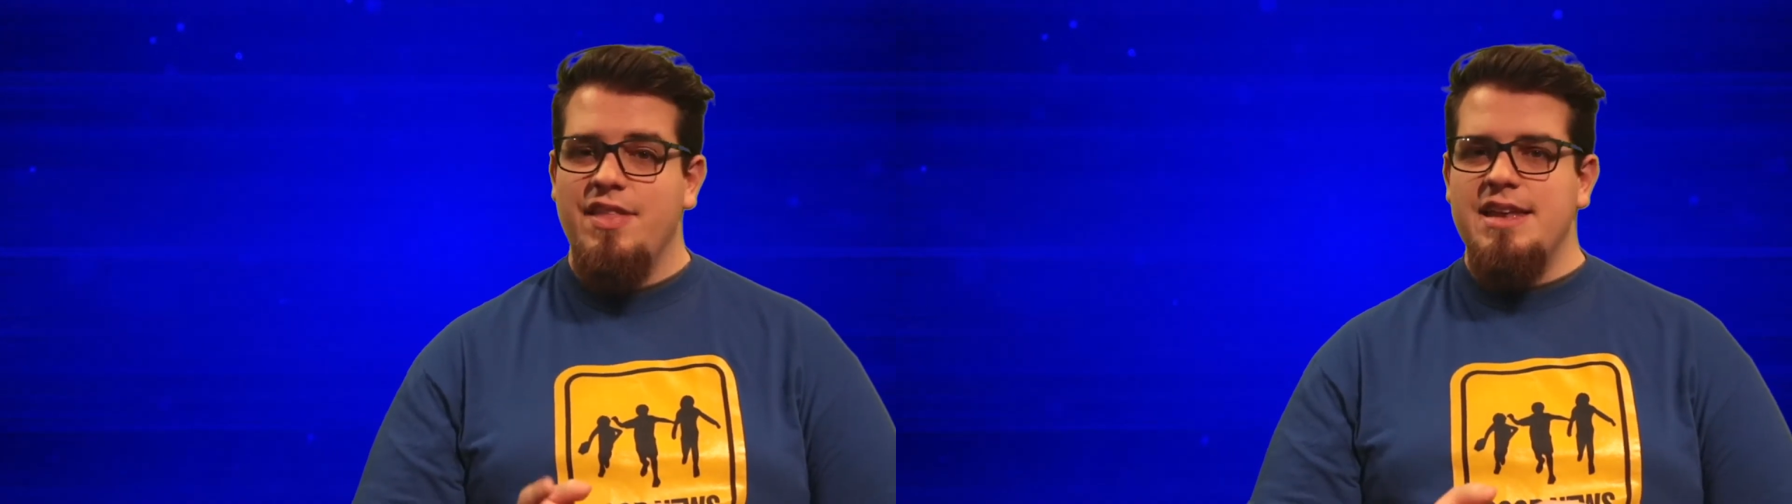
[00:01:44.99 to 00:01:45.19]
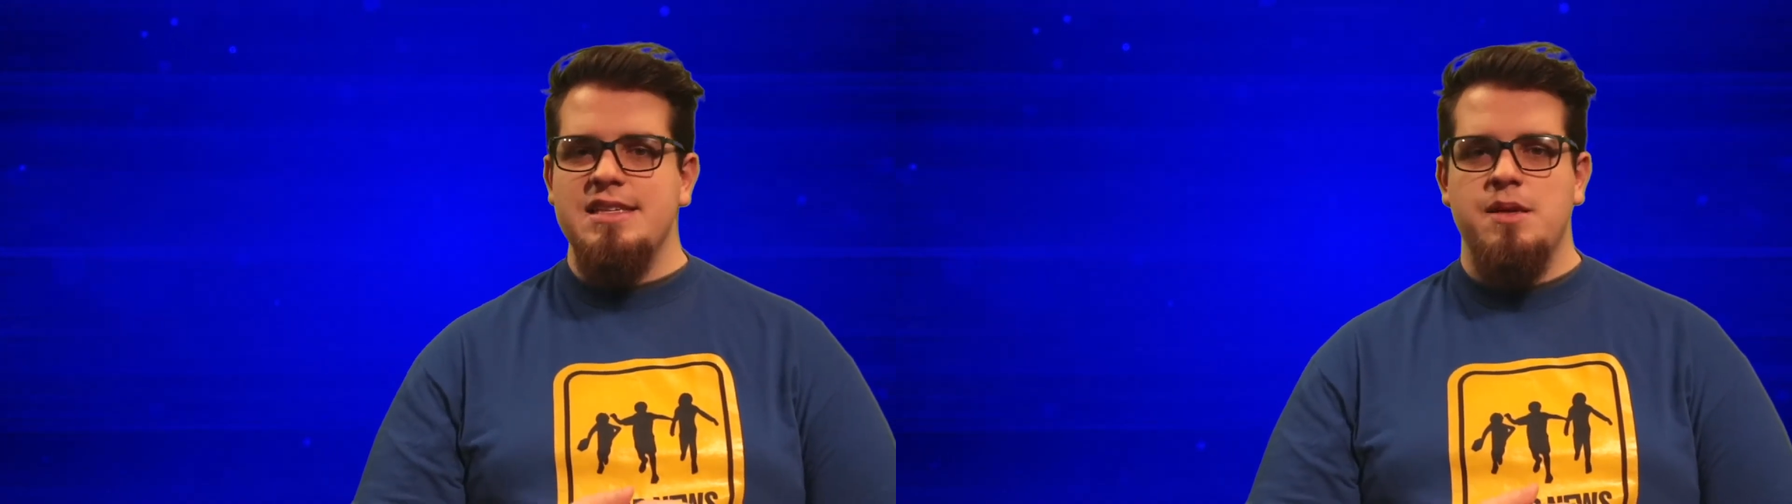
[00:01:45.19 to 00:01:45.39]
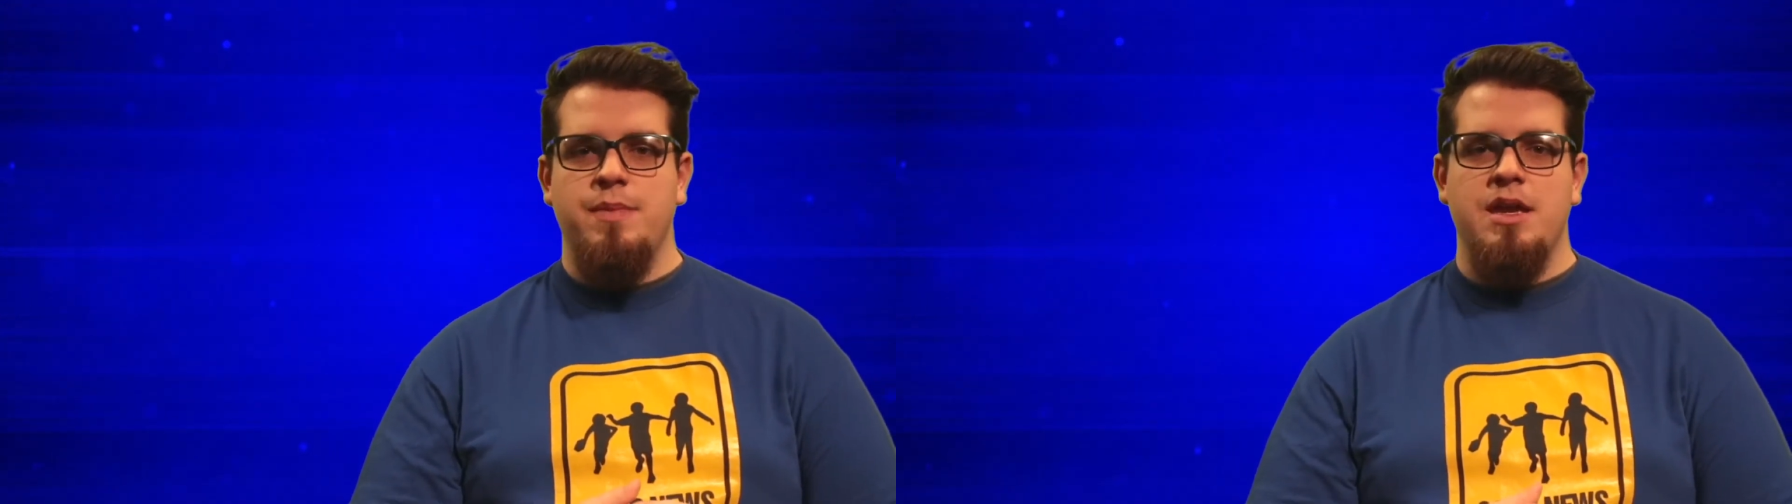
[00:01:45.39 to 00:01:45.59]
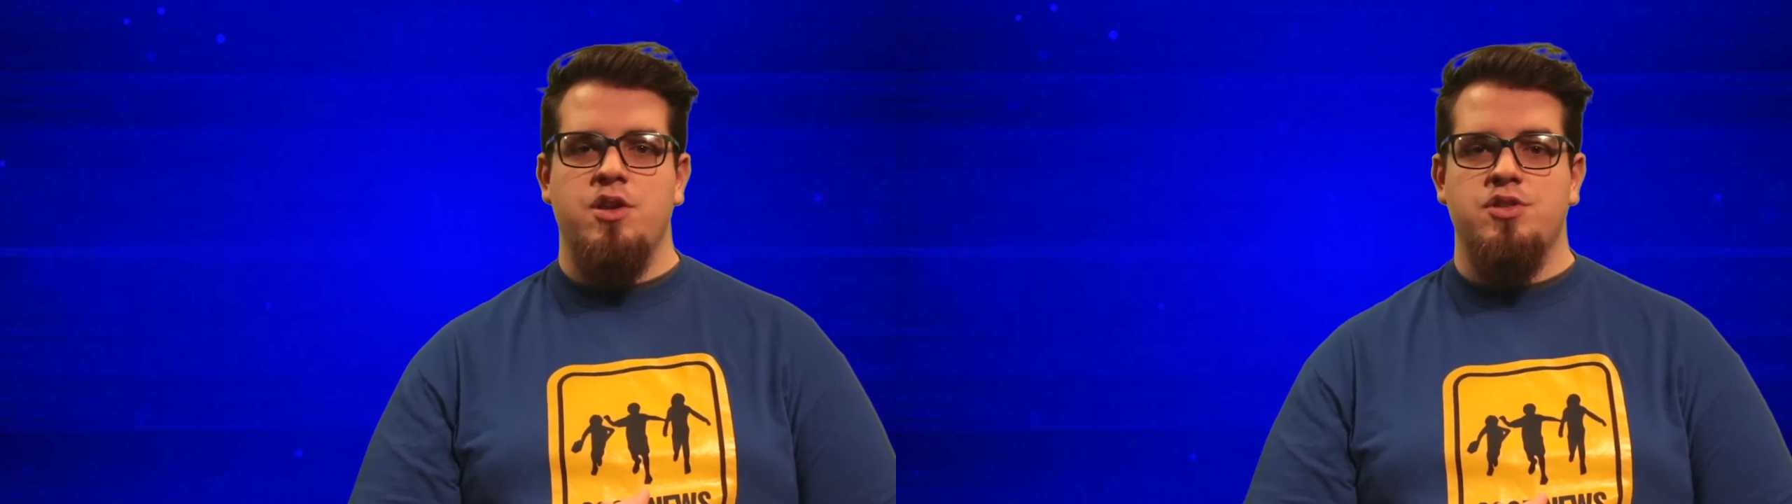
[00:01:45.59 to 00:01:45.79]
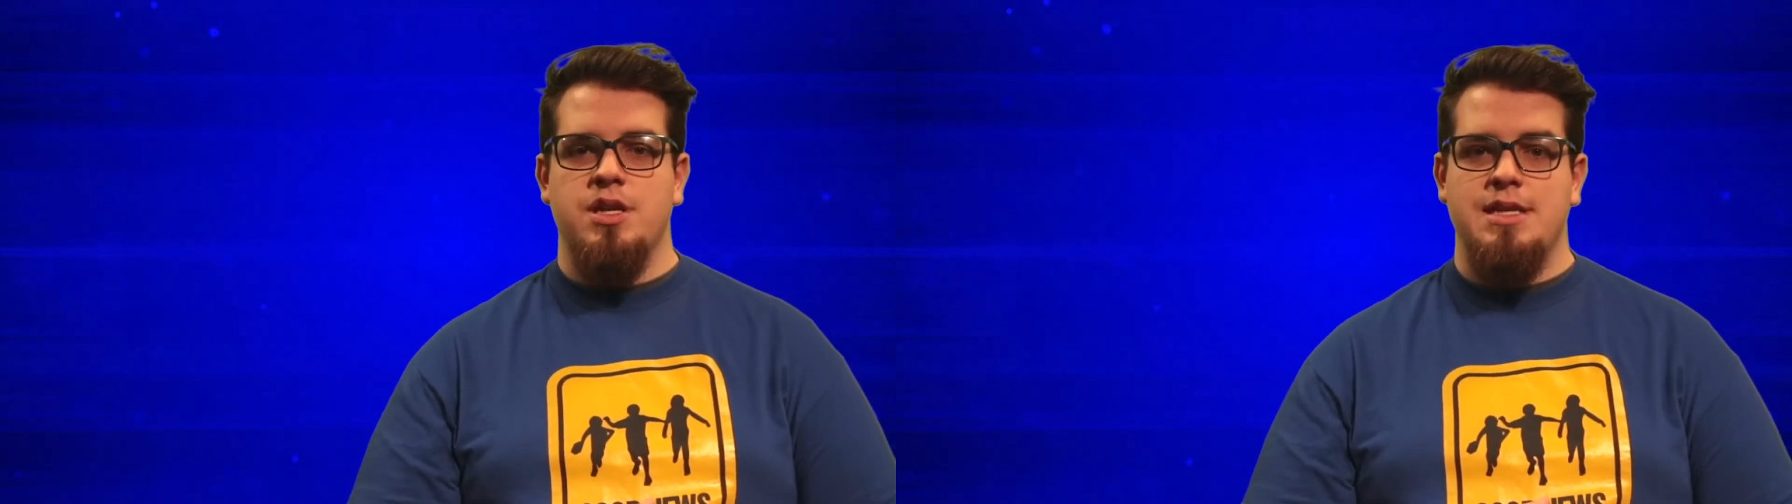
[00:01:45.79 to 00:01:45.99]
That doesn't
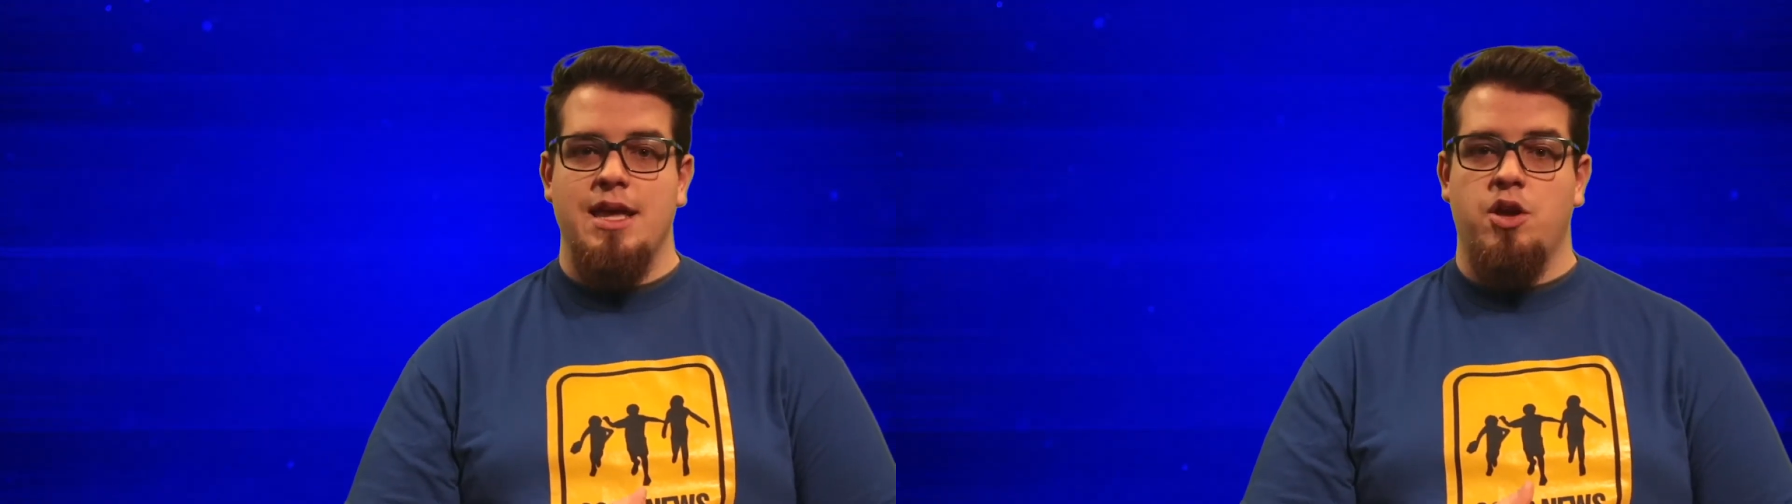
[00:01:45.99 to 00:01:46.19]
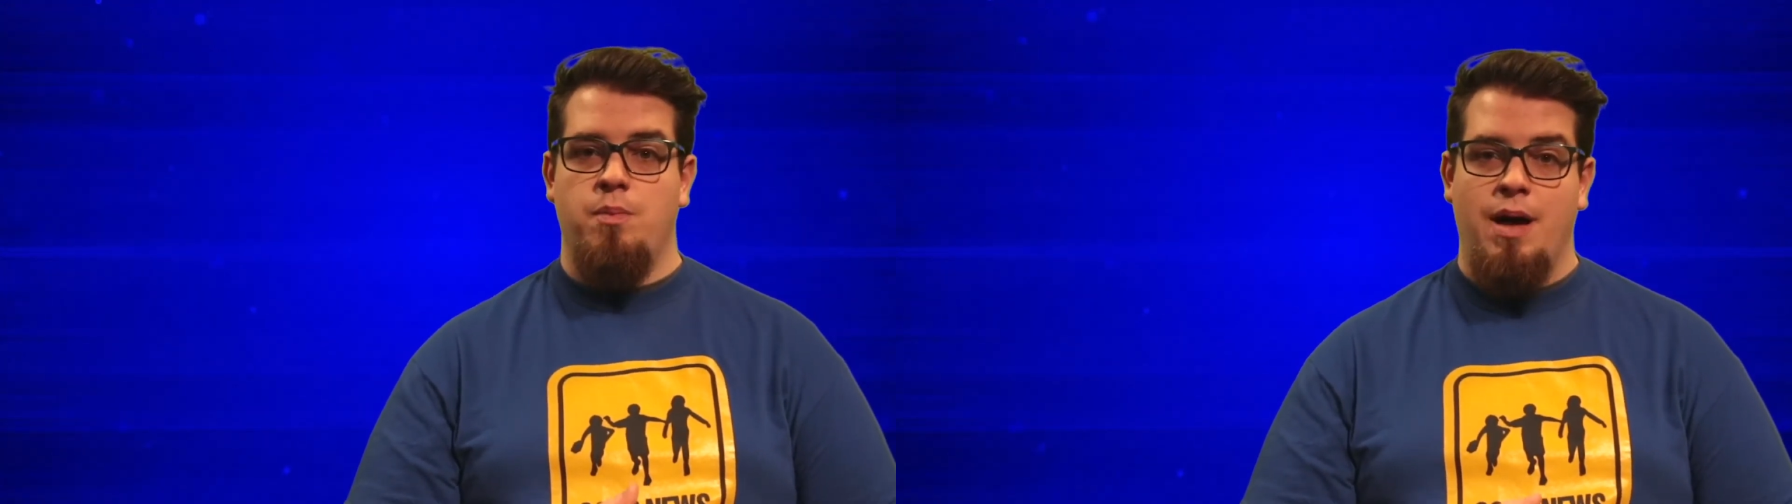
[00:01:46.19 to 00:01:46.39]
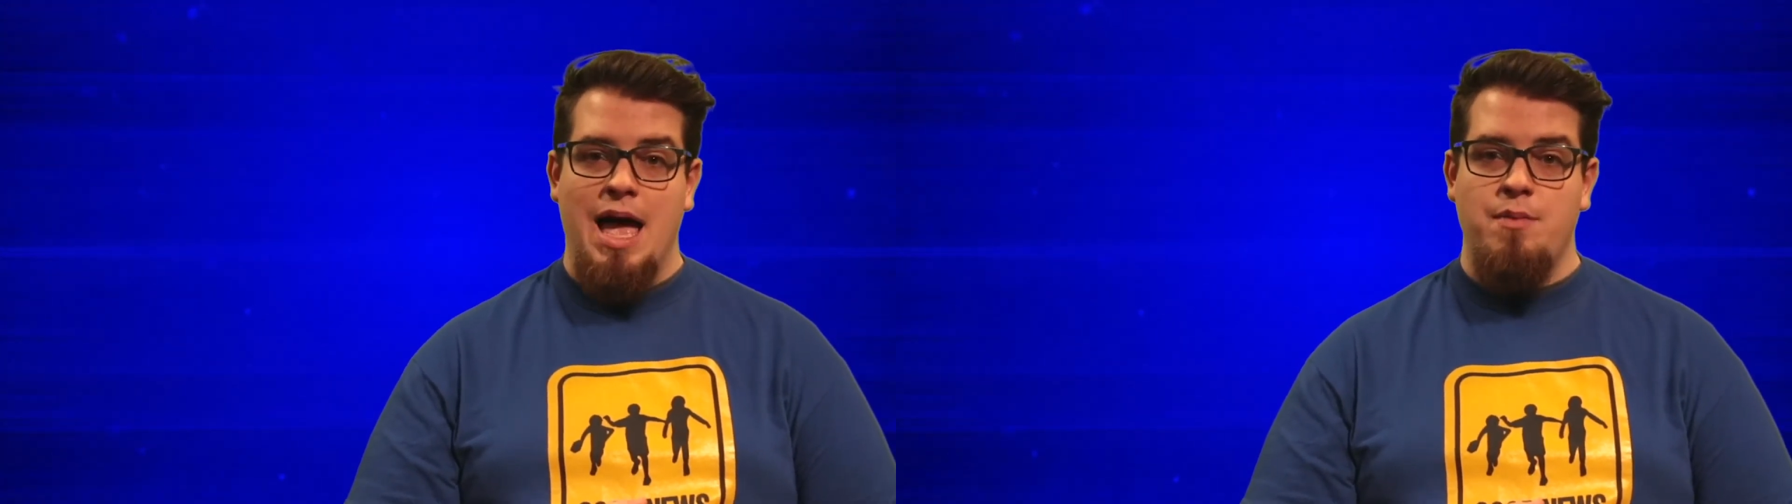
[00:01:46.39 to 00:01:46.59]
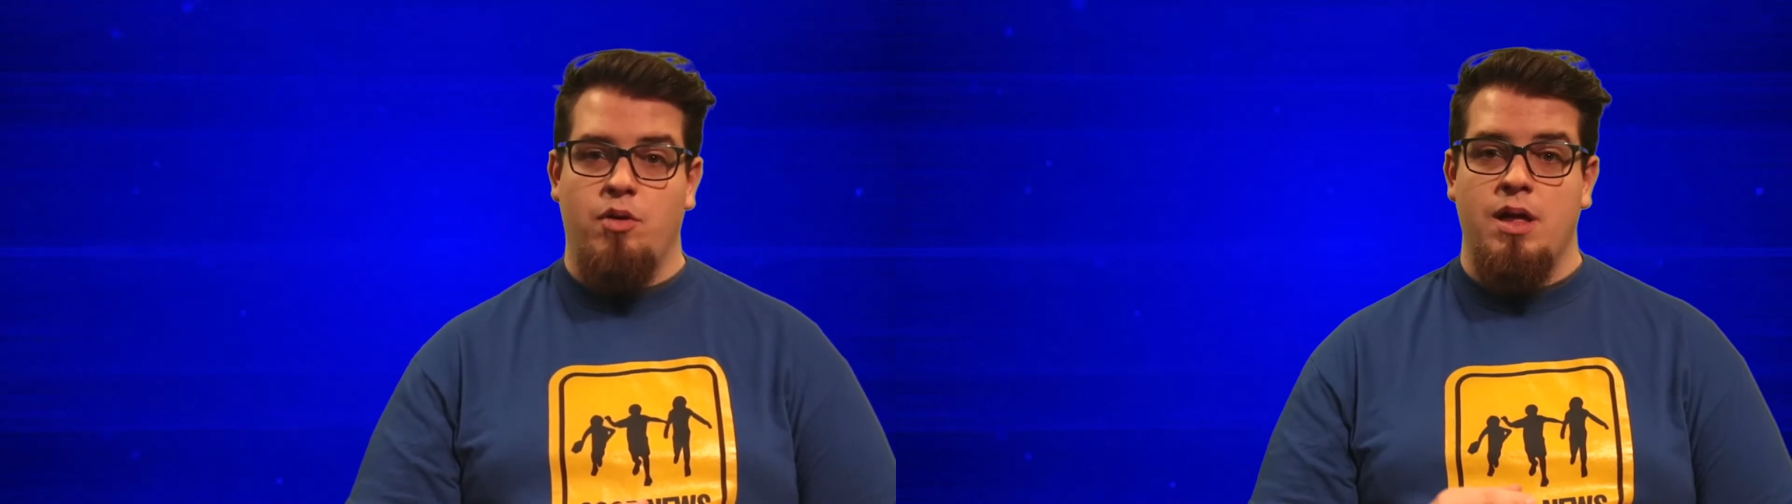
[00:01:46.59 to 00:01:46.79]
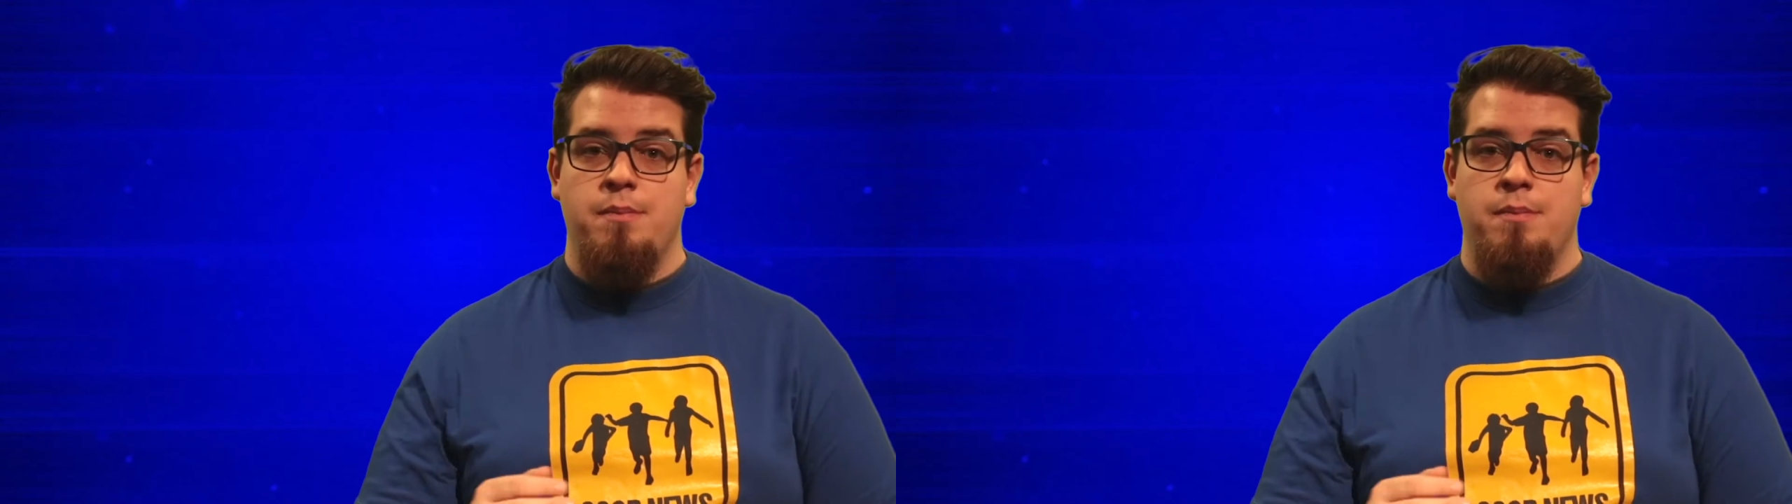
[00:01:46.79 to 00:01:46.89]
mean you should take your Bible